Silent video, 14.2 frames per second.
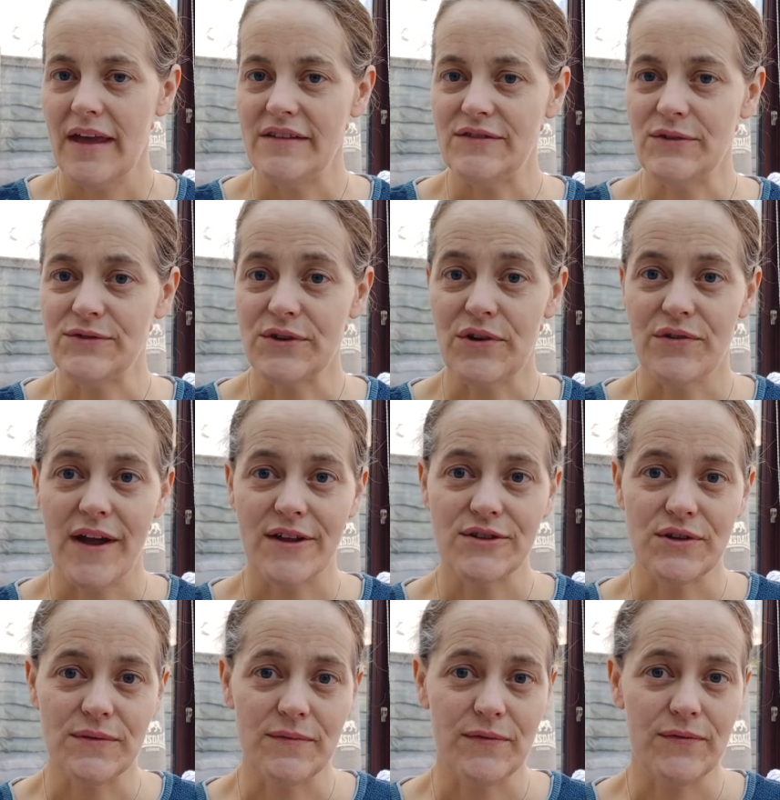
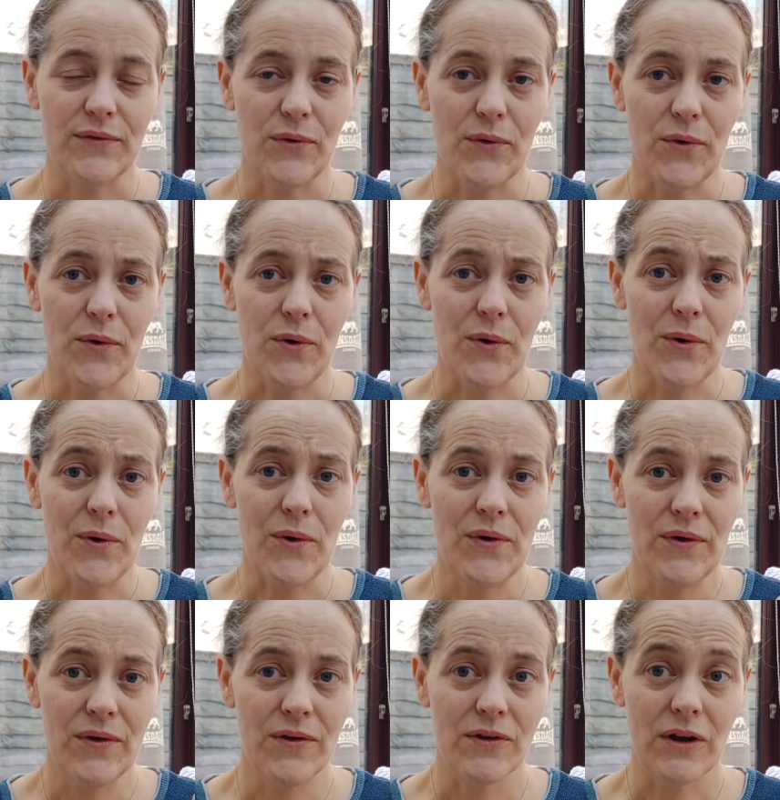correction for
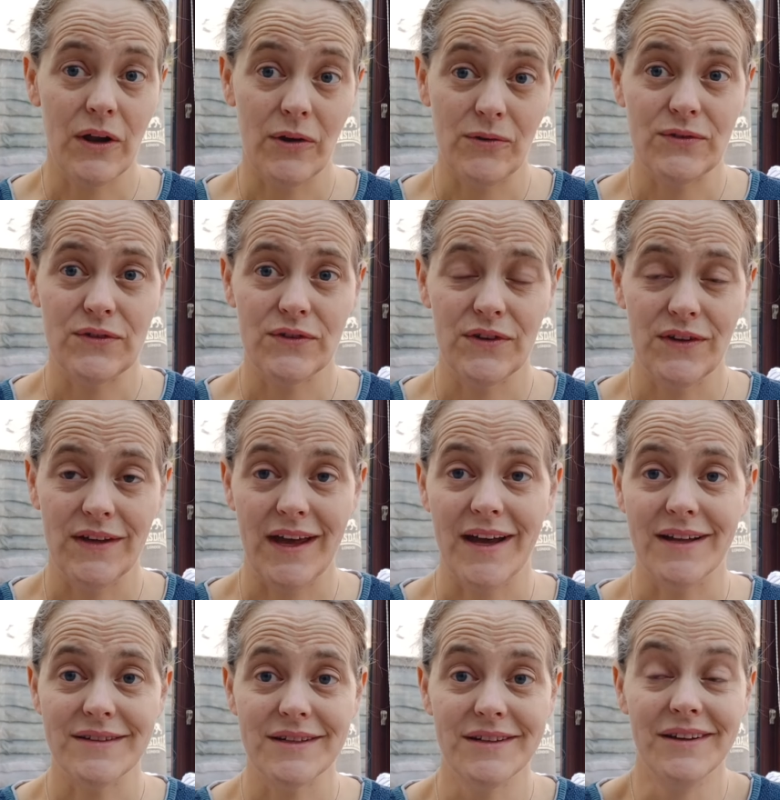close
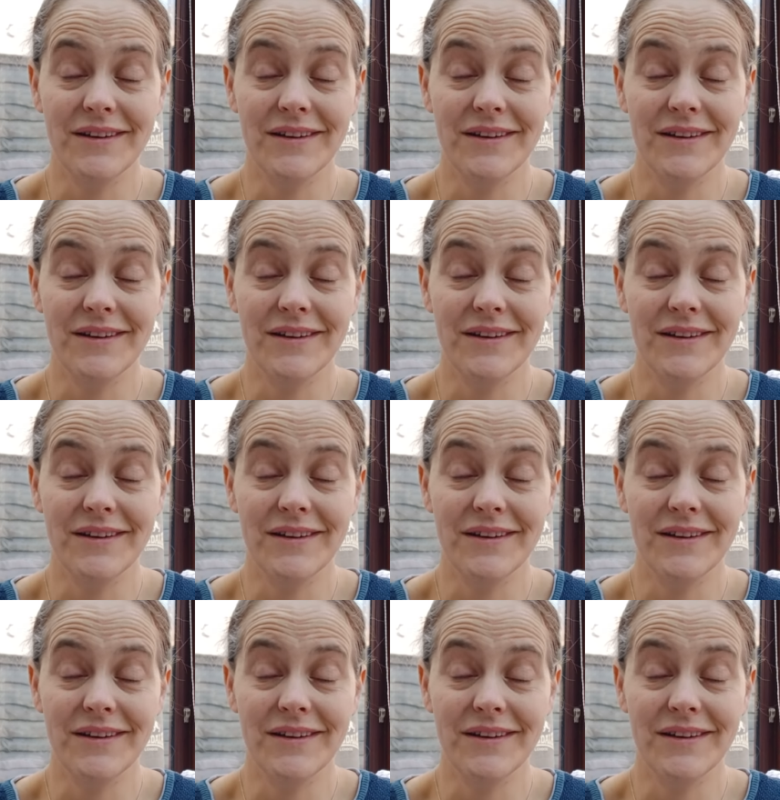yet.